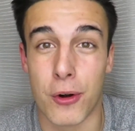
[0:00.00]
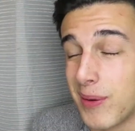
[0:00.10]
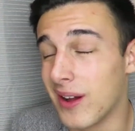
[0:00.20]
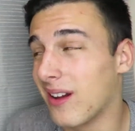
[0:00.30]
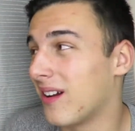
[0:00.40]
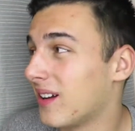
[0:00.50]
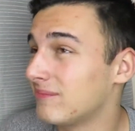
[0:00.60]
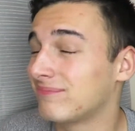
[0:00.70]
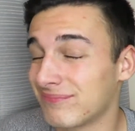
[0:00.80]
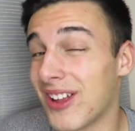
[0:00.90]
but
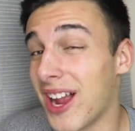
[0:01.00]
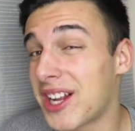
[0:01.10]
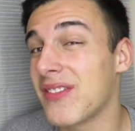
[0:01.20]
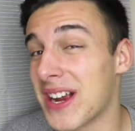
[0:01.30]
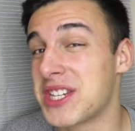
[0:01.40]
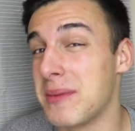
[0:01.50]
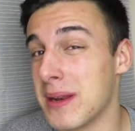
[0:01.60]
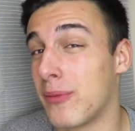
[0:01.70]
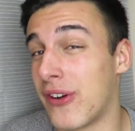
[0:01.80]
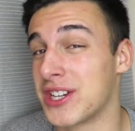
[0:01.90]
I could have actually been
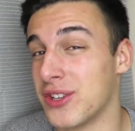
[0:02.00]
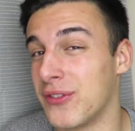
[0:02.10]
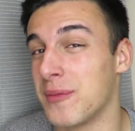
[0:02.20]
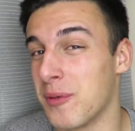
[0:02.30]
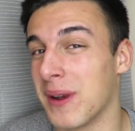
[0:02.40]
a professional football